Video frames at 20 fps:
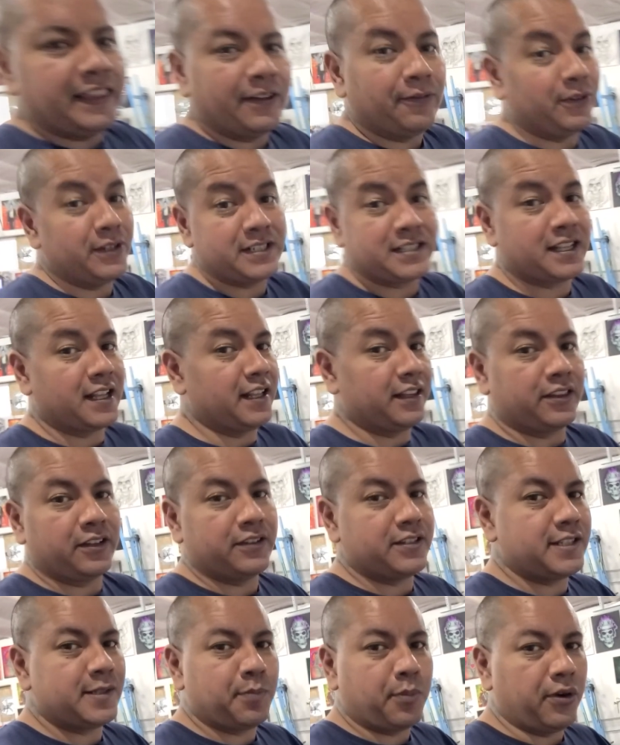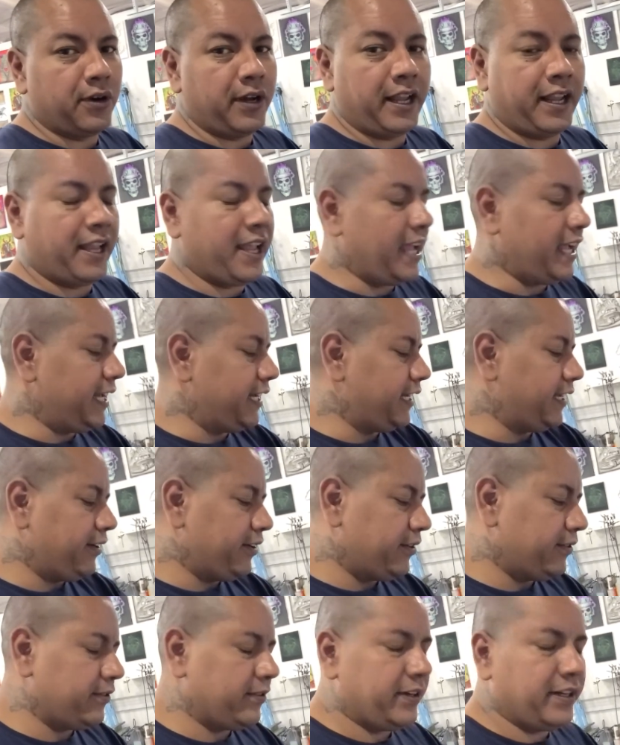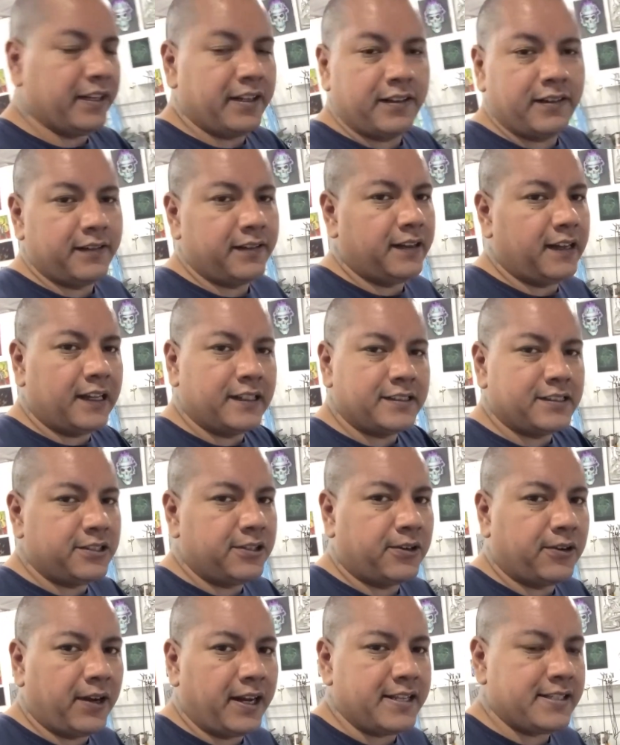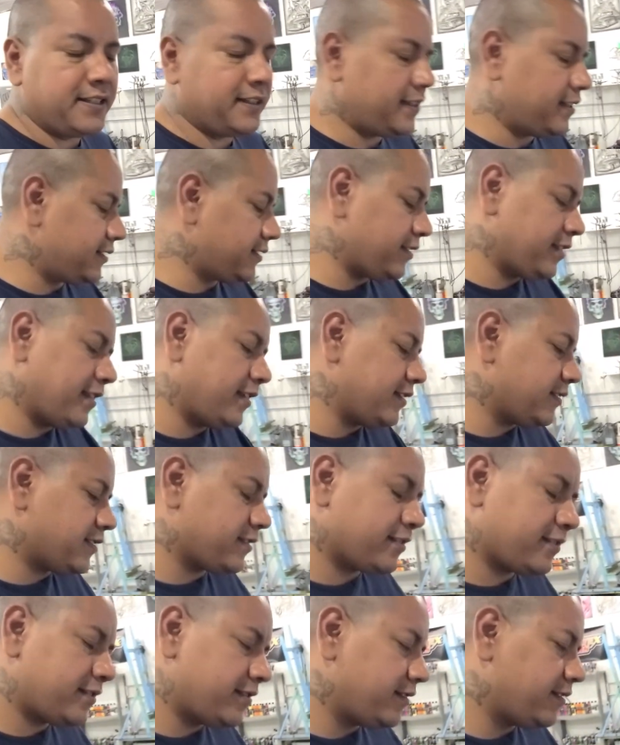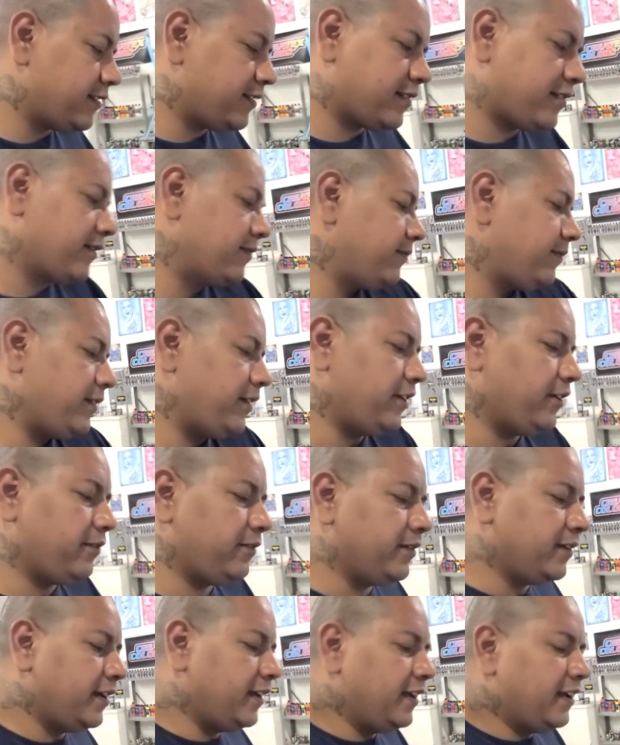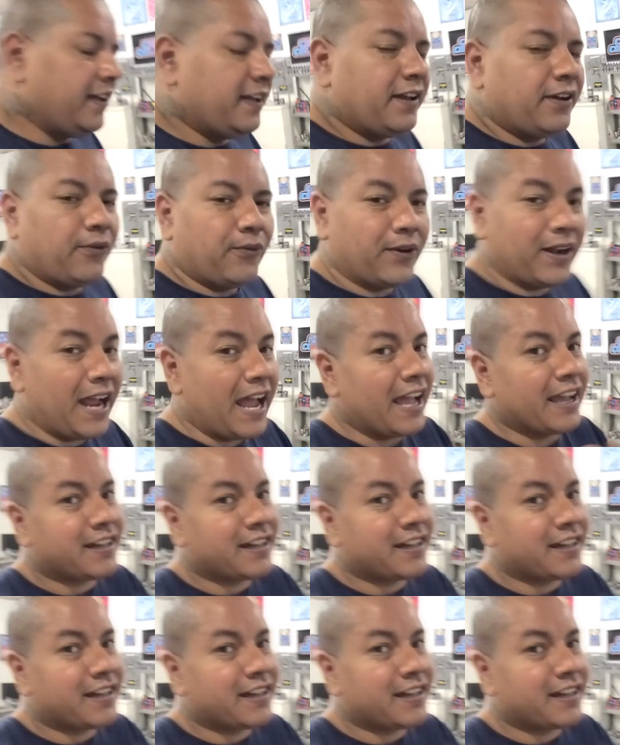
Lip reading: then we're just gonna spray candy over it. Not too crazy. That's what I